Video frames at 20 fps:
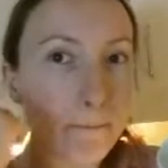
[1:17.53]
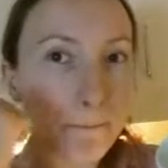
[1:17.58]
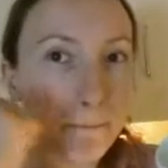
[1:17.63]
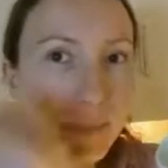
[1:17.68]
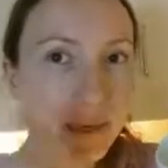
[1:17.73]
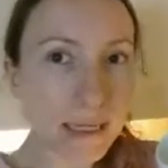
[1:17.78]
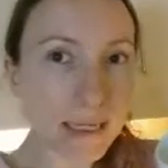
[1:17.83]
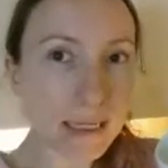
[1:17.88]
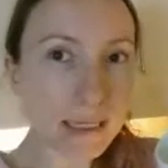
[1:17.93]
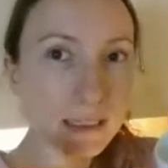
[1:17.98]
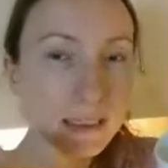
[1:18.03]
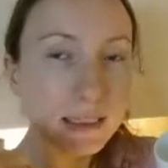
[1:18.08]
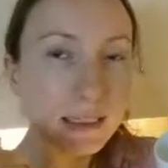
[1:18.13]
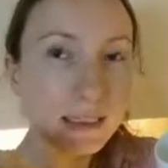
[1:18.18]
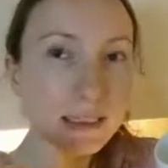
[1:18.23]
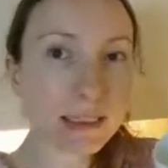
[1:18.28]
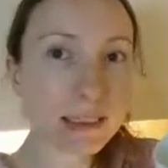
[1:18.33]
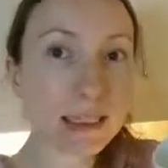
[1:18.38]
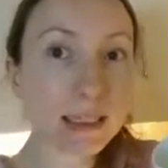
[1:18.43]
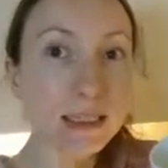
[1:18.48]
beat
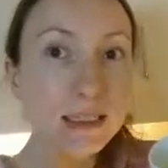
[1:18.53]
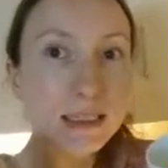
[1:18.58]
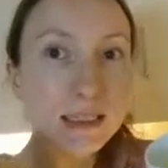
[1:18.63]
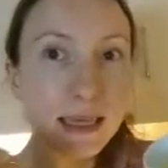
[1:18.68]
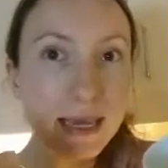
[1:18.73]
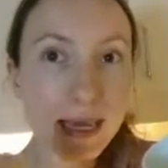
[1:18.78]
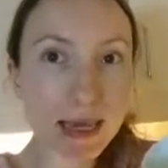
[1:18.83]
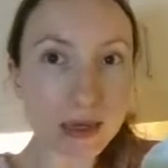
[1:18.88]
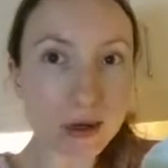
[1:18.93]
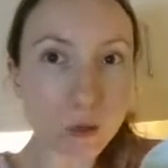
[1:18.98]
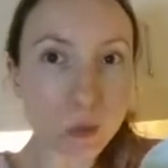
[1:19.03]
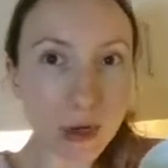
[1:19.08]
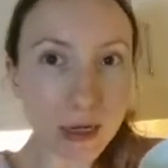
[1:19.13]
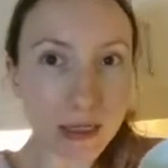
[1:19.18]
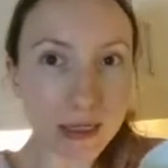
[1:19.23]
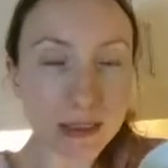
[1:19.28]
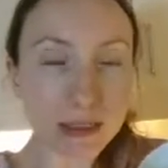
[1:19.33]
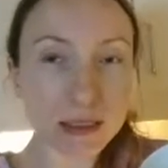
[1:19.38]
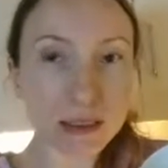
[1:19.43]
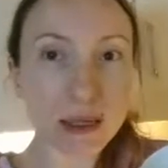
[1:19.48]
6 egg
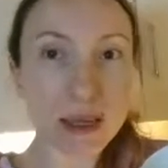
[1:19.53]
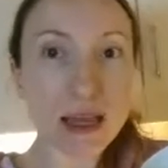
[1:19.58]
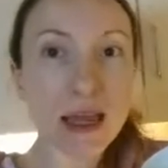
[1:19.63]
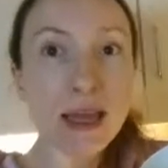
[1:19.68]
whites